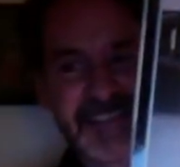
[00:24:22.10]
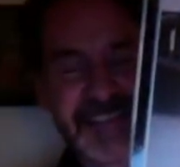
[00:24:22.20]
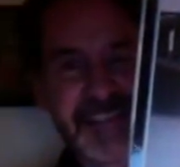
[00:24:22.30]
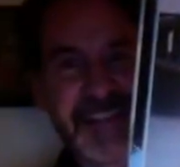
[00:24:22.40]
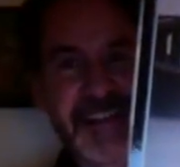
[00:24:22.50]

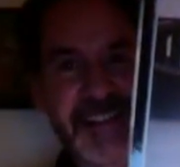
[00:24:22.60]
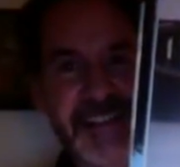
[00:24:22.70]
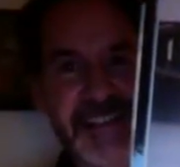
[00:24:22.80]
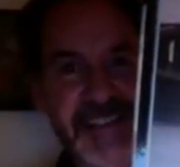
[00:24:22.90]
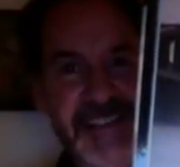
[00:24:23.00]
There it
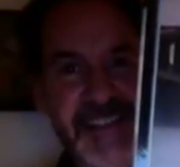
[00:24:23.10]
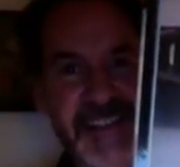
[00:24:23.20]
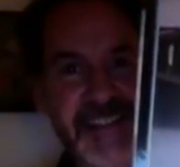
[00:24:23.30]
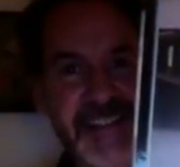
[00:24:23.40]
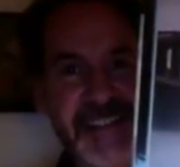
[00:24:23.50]
is.
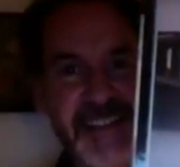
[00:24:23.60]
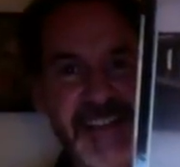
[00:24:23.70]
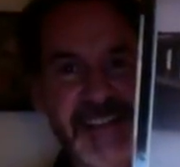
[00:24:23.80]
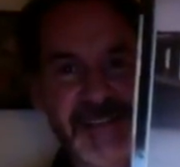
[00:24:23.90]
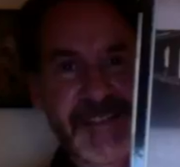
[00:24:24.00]
In
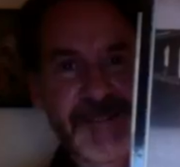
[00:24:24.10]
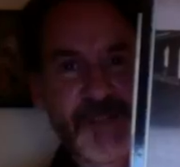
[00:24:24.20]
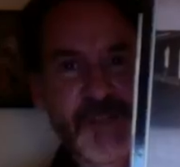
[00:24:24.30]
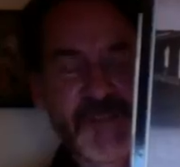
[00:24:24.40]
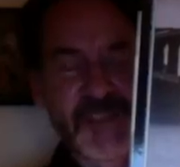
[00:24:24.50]
the
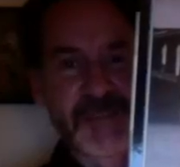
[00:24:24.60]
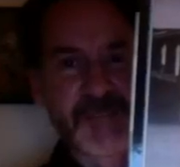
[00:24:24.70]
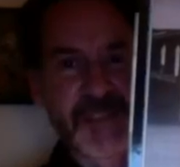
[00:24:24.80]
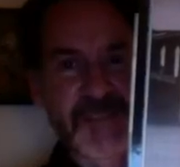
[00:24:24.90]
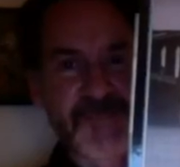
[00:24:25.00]
movie, The
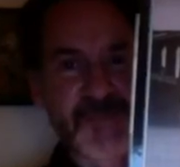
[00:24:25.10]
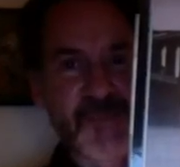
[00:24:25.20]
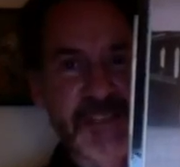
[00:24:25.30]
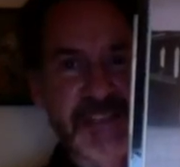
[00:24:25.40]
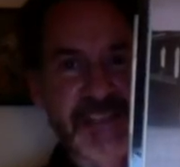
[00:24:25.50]
Beast from
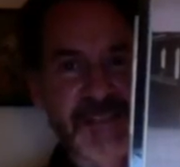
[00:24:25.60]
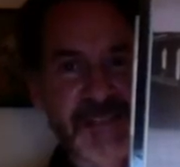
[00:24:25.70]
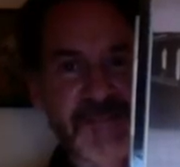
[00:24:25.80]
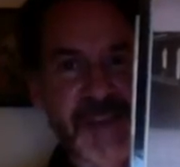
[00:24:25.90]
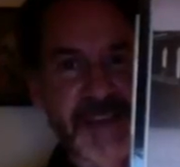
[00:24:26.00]

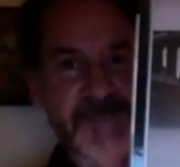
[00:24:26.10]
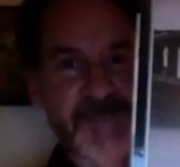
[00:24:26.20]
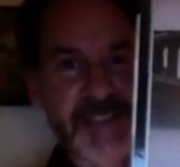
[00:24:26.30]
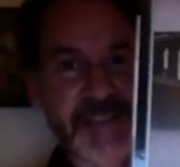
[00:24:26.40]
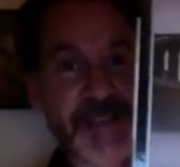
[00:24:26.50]
20,000
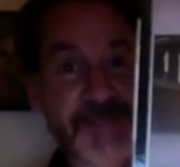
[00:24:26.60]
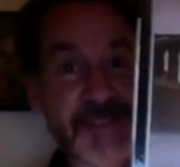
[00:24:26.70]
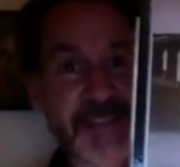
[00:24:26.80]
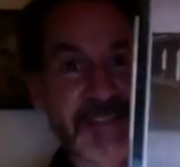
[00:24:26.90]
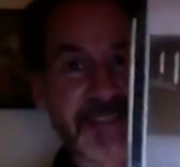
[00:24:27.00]
Fathoms, it comes in and